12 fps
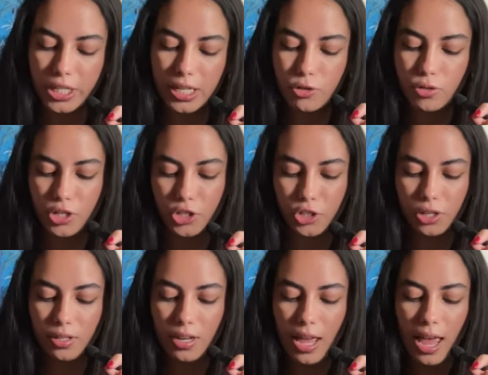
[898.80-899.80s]
tradition,
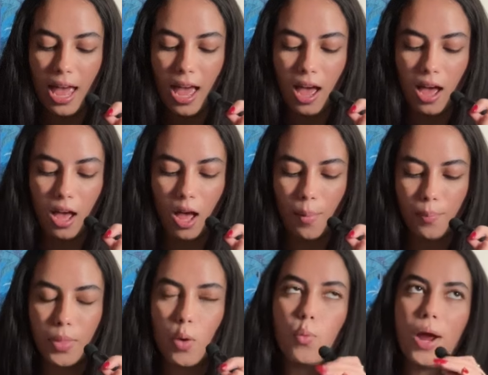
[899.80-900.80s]

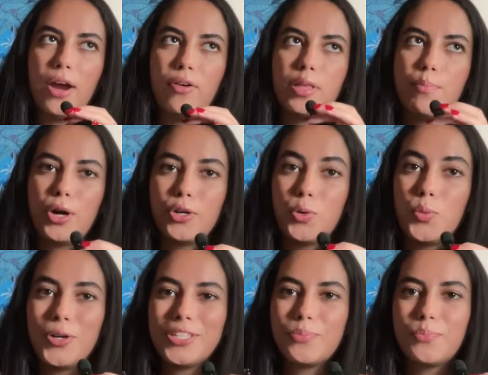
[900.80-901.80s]
where the bottle
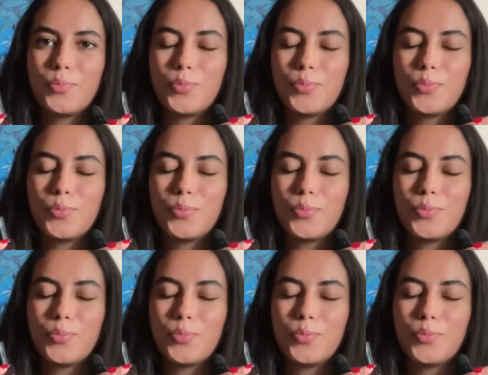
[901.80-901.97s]
was